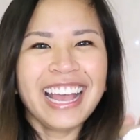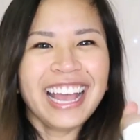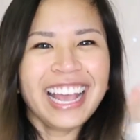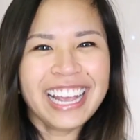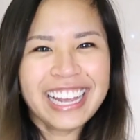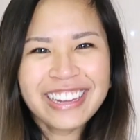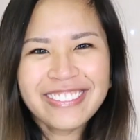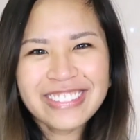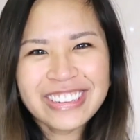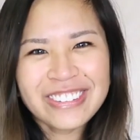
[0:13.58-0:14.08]

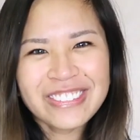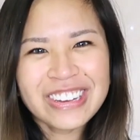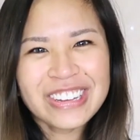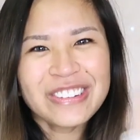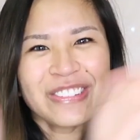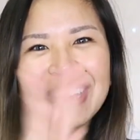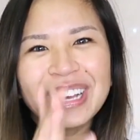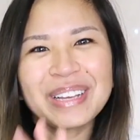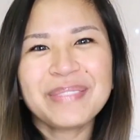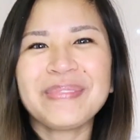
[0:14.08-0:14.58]
Hey everyone,
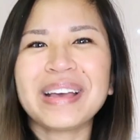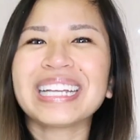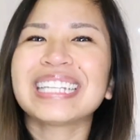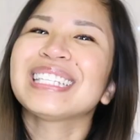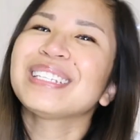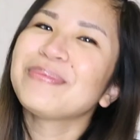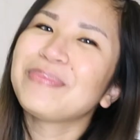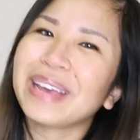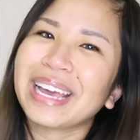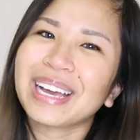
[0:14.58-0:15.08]
welcome back
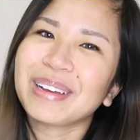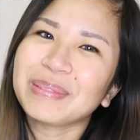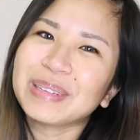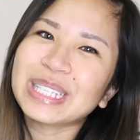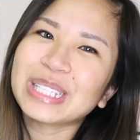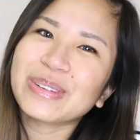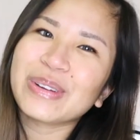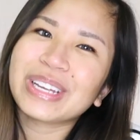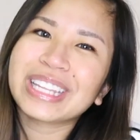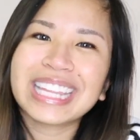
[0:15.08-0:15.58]
to Bea
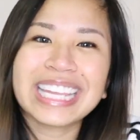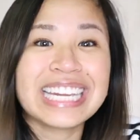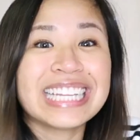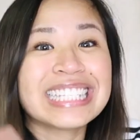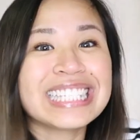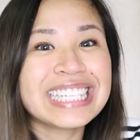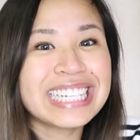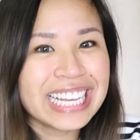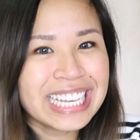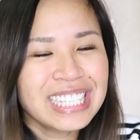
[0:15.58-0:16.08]
Meets World and
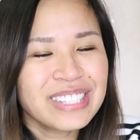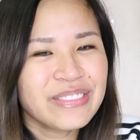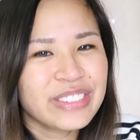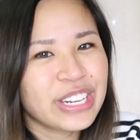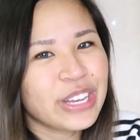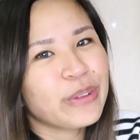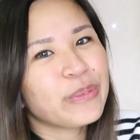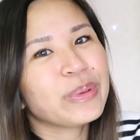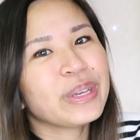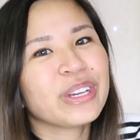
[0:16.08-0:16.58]
in today's
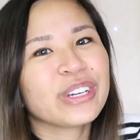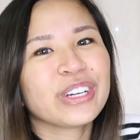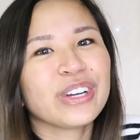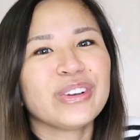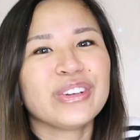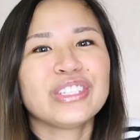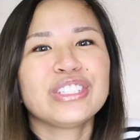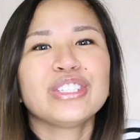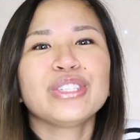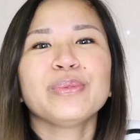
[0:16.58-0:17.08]
video we are
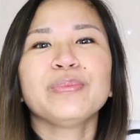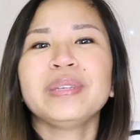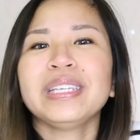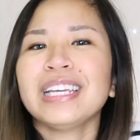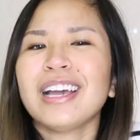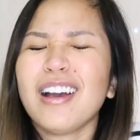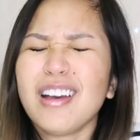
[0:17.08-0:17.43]
going to be